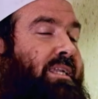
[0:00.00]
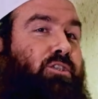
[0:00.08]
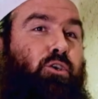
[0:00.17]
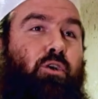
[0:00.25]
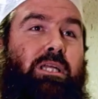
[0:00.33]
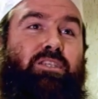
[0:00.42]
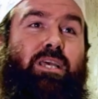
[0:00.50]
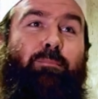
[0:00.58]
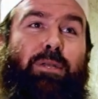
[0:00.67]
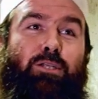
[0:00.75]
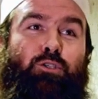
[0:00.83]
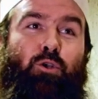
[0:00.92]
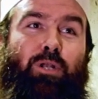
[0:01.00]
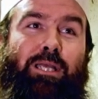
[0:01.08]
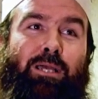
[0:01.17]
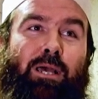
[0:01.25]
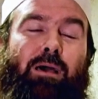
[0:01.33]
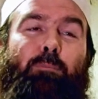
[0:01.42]
minutes early, ten minutes early.
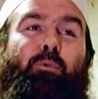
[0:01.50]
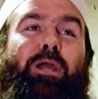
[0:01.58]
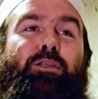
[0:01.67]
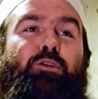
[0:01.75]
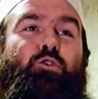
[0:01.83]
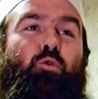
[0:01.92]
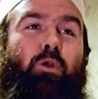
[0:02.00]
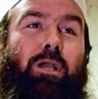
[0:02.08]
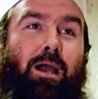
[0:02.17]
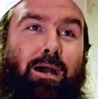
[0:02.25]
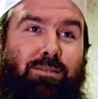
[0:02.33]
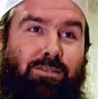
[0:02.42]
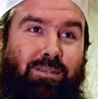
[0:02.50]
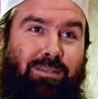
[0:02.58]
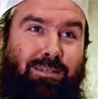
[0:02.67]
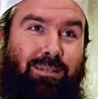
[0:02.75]
Pray the two rakats.